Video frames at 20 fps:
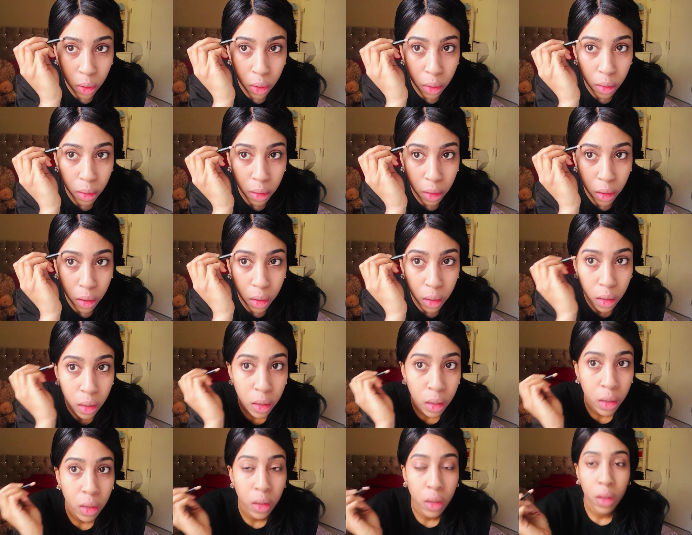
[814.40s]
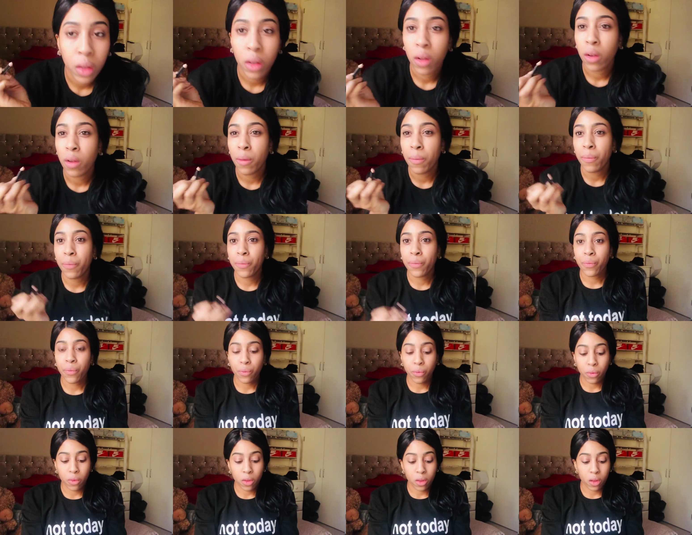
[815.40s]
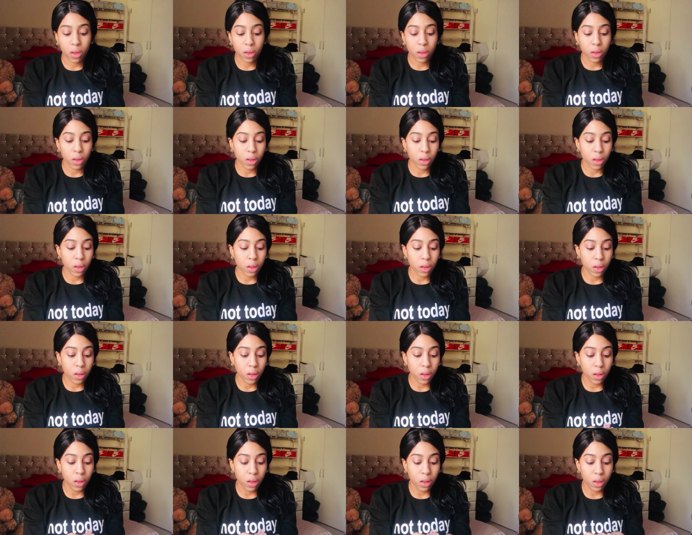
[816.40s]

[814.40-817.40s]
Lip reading: Nobody speaks.